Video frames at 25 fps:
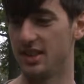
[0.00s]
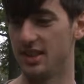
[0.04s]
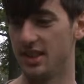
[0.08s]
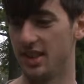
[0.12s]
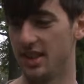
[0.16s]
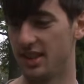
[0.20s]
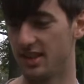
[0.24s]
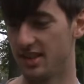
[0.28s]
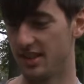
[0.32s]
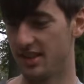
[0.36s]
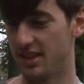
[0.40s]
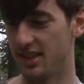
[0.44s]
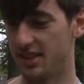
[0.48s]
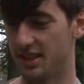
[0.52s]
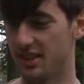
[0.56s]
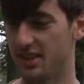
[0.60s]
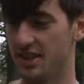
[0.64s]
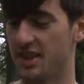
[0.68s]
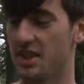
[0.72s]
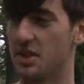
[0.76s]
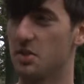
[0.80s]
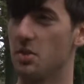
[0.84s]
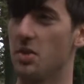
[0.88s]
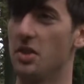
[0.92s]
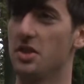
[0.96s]
is this and this is
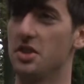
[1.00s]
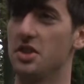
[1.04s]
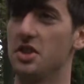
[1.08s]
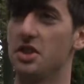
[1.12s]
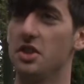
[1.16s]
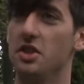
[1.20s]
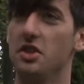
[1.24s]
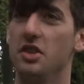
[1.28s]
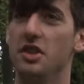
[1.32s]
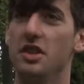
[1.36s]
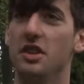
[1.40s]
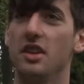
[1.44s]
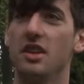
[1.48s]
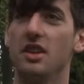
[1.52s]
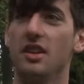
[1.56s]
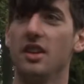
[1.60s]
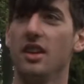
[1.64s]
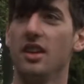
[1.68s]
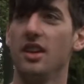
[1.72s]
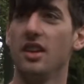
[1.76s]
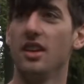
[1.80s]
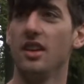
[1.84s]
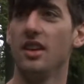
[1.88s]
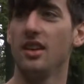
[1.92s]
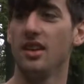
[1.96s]
this, whereas at uni,
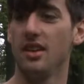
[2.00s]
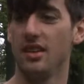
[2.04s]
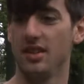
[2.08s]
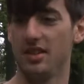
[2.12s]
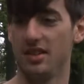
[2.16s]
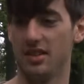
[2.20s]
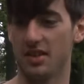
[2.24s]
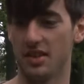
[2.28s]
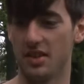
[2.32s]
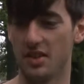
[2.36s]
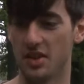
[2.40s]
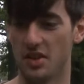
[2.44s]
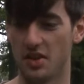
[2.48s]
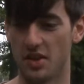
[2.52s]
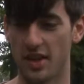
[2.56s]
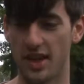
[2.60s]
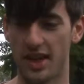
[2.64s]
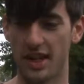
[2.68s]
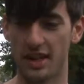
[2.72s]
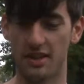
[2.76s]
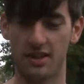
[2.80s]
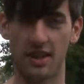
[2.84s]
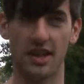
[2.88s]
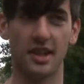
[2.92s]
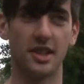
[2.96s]
you're
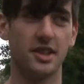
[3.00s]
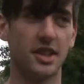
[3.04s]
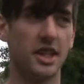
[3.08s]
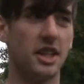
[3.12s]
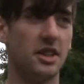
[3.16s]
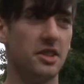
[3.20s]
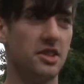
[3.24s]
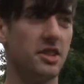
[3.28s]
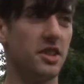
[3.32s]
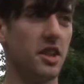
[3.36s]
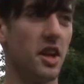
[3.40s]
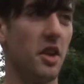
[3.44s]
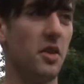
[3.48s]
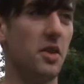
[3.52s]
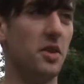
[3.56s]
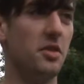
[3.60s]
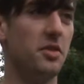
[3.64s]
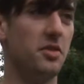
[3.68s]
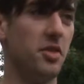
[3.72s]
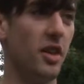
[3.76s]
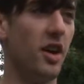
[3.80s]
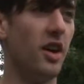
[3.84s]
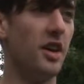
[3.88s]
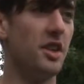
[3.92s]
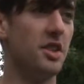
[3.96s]
there, like you say, to go and
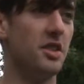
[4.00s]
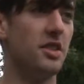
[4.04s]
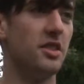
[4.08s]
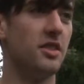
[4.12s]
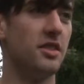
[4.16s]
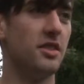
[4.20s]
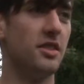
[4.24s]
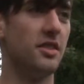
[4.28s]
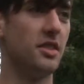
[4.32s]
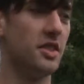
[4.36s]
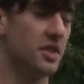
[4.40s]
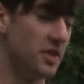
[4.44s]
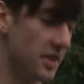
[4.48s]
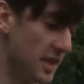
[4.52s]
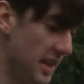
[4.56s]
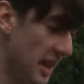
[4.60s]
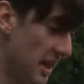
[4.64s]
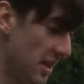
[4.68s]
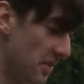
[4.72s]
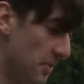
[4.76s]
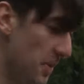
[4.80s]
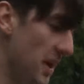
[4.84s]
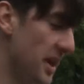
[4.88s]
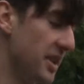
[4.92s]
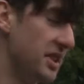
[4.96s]
find you get
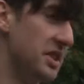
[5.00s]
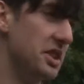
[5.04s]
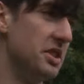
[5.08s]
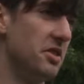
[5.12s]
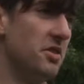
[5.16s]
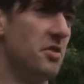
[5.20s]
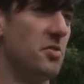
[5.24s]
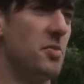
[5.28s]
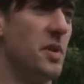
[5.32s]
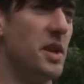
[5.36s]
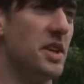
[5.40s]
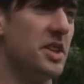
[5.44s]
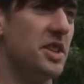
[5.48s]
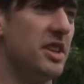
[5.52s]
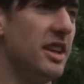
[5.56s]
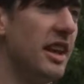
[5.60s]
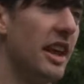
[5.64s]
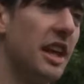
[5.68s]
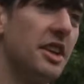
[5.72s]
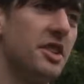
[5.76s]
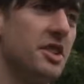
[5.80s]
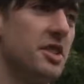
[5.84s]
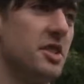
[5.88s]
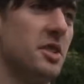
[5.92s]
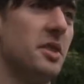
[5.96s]
the basis information
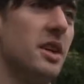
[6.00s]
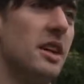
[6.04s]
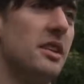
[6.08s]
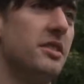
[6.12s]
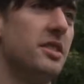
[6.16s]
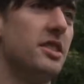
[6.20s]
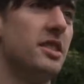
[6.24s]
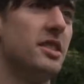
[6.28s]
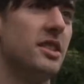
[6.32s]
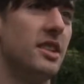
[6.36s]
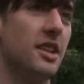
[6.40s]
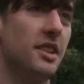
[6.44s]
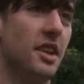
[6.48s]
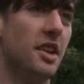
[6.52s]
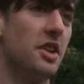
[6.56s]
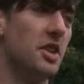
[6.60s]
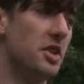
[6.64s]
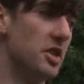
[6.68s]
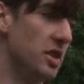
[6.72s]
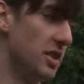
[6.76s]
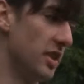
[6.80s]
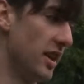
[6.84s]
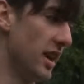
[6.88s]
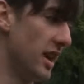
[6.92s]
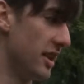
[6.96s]
lectures or whatever, and then
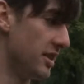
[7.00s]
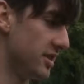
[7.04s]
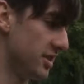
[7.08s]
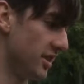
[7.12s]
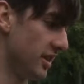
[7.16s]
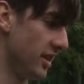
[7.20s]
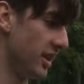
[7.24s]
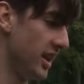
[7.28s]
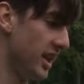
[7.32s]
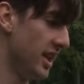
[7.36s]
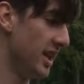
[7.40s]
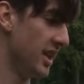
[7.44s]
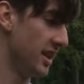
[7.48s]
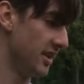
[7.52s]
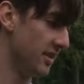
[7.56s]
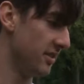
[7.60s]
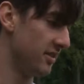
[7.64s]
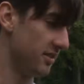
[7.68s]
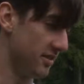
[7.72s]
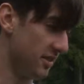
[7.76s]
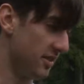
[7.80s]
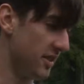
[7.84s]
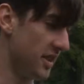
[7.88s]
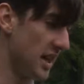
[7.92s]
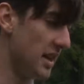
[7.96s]
you're there to
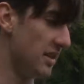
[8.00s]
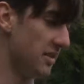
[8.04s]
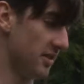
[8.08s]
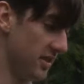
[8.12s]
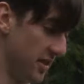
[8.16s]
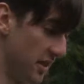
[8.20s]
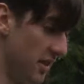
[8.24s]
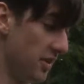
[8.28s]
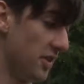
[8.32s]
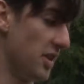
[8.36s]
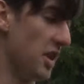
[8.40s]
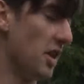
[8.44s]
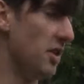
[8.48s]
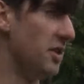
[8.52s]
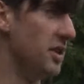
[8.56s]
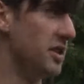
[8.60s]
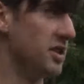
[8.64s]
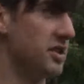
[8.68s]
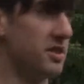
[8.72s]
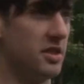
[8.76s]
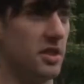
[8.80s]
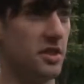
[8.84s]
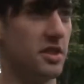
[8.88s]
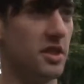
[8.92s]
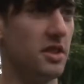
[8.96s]
the, the, the
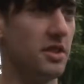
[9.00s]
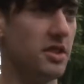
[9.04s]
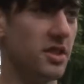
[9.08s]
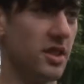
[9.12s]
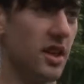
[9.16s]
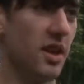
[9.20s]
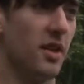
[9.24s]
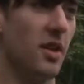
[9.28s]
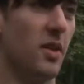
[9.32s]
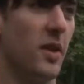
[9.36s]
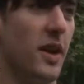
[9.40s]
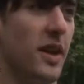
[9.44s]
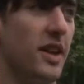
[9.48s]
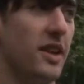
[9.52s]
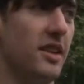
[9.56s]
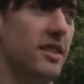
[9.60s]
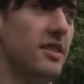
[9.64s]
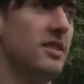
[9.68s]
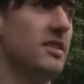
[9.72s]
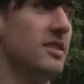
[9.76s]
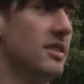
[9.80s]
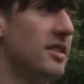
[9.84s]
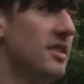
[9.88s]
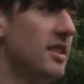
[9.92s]
onus is on you to go away and